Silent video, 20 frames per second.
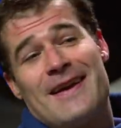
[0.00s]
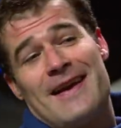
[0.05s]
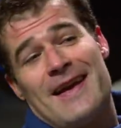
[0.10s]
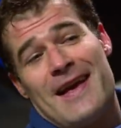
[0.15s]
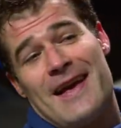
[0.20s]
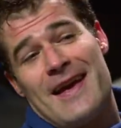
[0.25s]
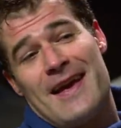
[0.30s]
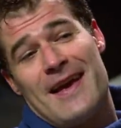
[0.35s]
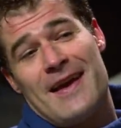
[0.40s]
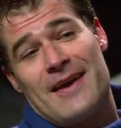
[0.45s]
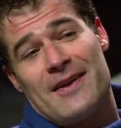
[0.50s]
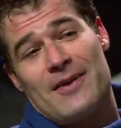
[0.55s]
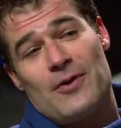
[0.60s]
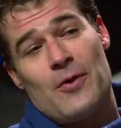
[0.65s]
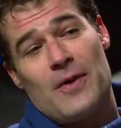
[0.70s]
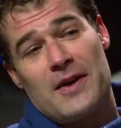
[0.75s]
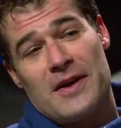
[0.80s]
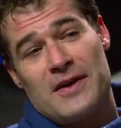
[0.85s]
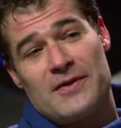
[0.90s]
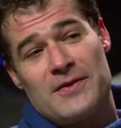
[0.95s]
and
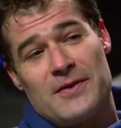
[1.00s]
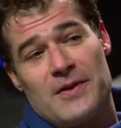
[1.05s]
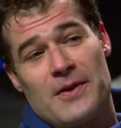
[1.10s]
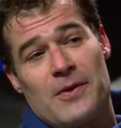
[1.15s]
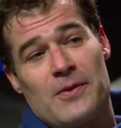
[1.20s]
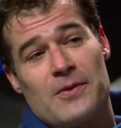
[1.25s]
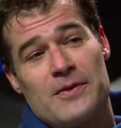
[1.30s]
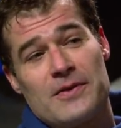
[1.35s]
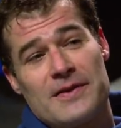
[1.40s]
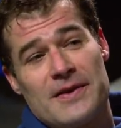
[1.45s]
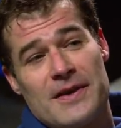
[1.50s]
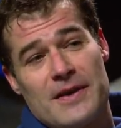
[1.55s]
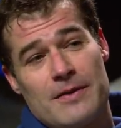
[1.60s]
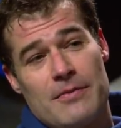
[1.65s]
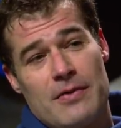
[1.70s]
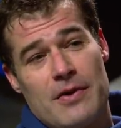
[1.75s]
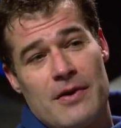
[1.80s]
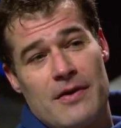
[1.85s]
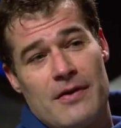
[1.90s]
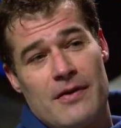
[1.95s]
going into the cold
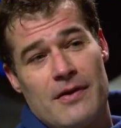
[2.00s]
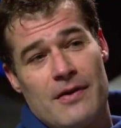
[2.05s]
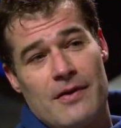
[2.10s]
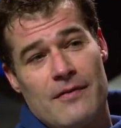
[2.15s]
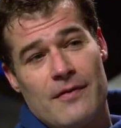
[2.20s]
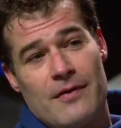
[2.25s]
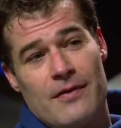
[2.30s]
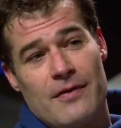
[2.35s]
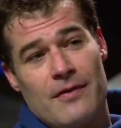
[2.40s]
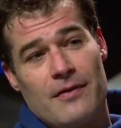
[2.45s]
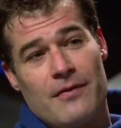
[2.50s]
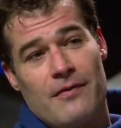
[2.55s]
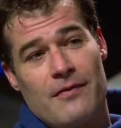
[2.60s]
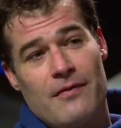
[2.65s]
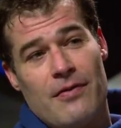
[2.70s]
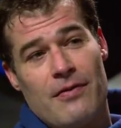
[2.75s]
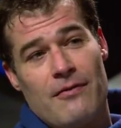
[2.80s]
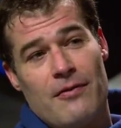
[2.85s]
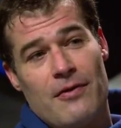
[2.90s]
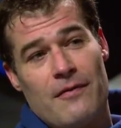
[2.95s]
tub for
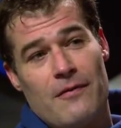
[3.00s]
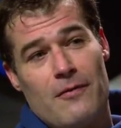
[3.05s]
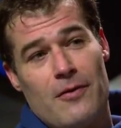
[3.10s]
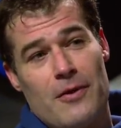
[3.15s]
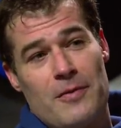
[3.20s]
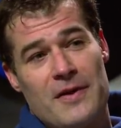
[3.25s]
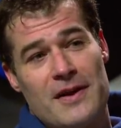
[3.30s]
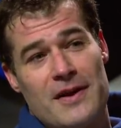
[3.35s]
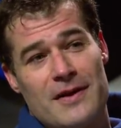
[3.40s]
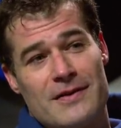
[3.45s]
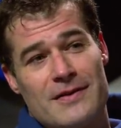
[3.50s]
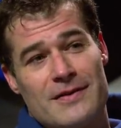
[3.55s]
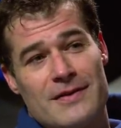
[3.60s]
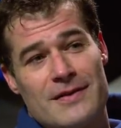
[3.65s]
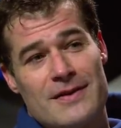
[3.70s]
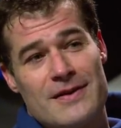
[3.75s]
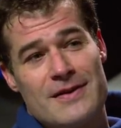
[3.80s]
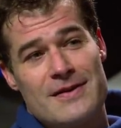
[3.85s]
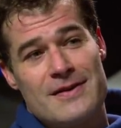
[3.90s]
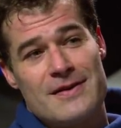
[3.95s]
3 or 4 minutes.